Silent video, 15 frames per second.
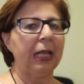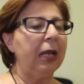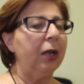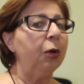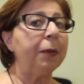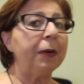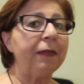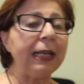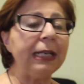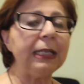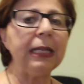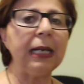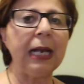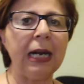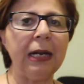We provided
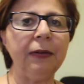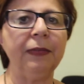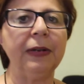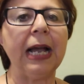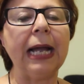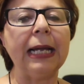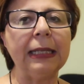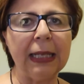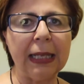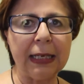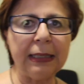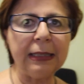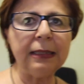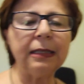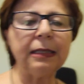a lot of
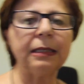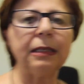guidelines.